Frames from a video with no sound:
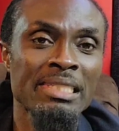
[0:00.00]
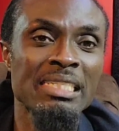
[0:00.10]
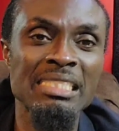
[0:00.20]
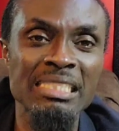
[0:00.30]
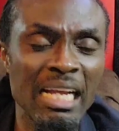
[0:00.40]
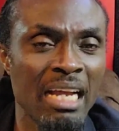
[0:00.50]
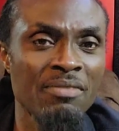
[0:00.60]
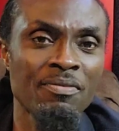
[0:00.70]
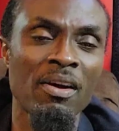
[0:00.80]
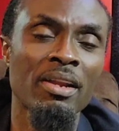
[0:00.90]
the
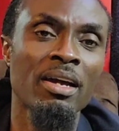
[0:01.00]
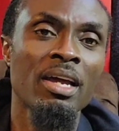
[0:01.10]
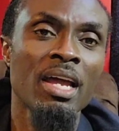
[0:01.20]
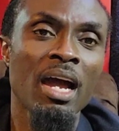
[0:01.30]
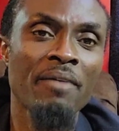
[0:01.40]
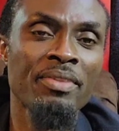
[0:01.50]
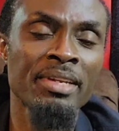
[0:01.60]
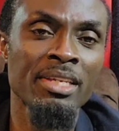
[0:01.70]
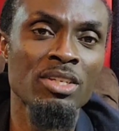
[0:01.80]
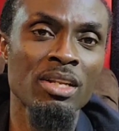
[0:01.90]
second father of the
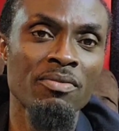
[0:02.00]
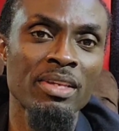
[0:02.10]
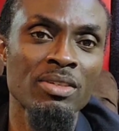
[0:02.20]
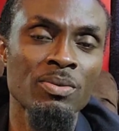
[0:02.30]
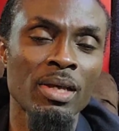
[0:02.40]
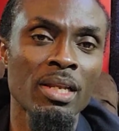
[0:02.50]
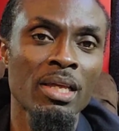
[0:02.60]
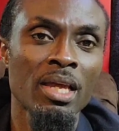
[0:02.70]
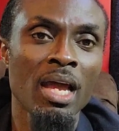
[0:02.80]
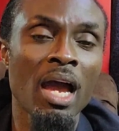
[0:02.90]
nation of Israel.
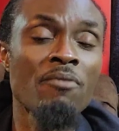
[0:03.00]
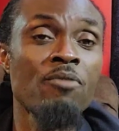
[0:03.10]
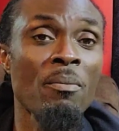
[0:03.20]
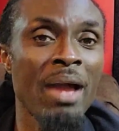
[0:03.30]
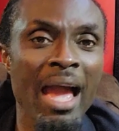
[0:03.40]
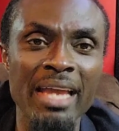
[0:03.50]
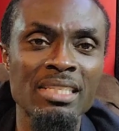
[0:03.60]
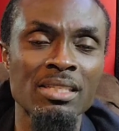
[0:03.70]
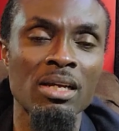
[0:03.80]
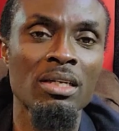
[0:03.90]
And from
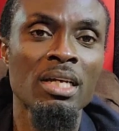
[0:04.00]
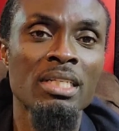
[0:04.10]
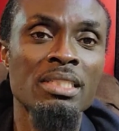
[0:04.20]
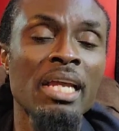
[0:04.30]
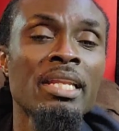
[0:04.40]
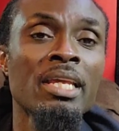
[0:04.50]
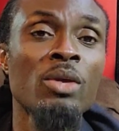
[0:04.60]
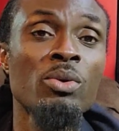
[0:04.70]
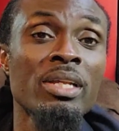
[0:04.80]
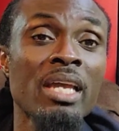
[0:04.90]
Isaac, then he
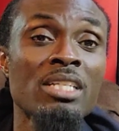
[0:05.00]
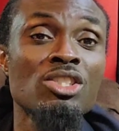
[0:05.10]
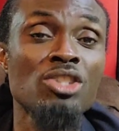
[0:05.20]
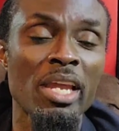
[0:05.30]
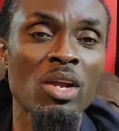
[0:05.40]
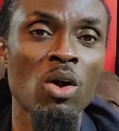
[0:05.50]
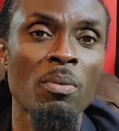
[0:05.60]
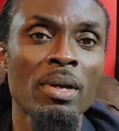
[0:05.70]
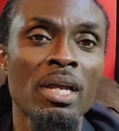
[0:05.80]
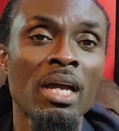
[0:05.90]
will get
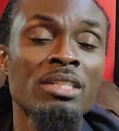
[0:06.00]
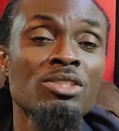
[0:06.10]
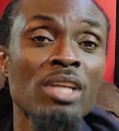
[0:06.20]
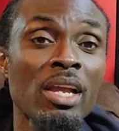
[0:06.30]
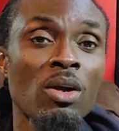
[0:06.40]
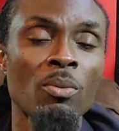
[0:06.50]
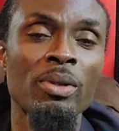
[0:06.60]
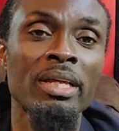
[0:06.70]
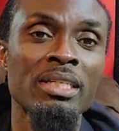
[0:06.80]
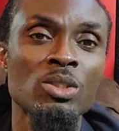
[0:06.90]
Jacob, and Jacob
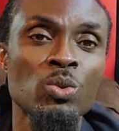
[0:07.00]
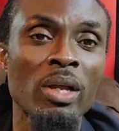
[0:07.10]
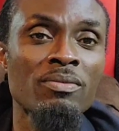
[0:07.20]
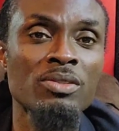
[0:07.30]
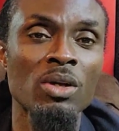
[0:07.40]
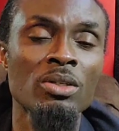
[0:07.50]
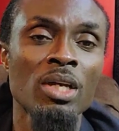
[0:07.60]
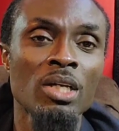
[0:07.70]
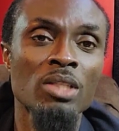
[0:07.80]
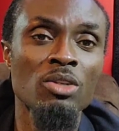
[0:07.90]
will get 12 sons
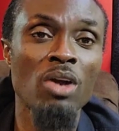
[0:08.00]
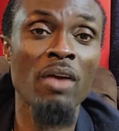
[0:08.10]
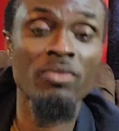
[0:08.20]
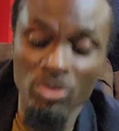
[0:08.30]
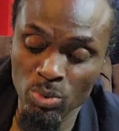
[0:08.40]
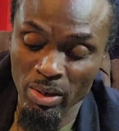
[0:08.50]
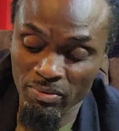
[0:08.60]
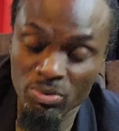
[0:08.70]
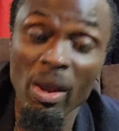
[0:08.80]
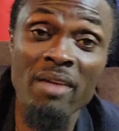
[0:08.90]
that you have the
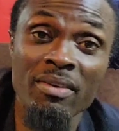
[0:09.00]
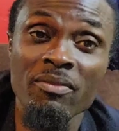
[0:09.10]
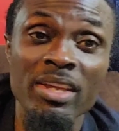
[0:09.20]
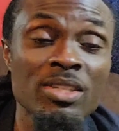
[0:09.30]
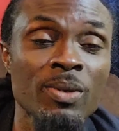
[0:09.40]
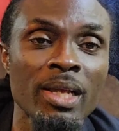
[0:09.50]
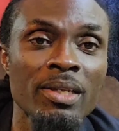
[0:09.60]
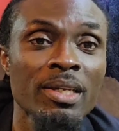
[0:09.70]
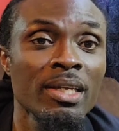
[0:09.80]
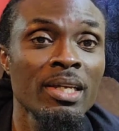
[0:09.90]
12 tribes of Israel.
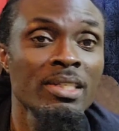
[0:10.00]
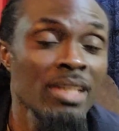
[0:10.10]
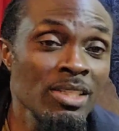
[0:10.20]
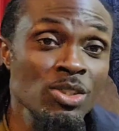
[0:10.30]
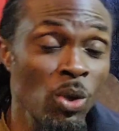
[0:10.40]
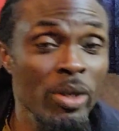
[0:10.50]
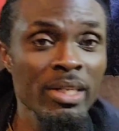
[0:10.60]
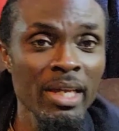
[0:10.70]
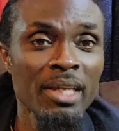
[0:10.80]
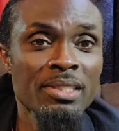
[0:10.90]
And so it
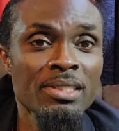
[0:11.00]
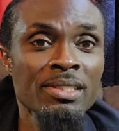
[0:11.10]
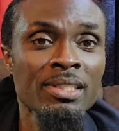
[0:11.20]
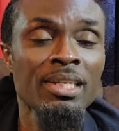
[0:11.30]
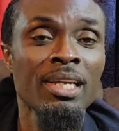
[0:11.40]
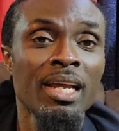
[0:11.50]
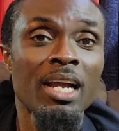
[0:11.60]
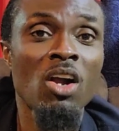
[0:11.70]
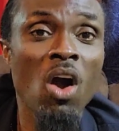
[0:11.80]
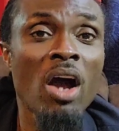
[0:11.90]
is.
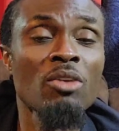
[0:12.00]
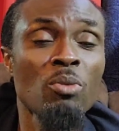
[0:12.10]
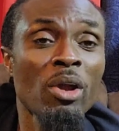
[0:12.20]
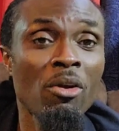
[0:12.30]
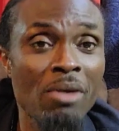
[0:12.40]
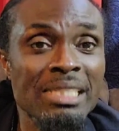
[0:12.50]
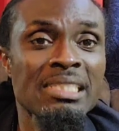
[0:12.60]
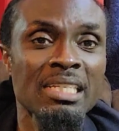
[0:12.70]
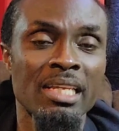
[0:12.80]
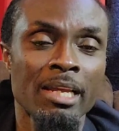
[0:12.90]
God
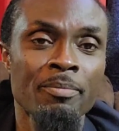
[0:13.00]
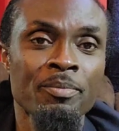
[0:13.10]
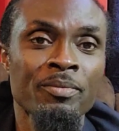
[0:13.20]
requested him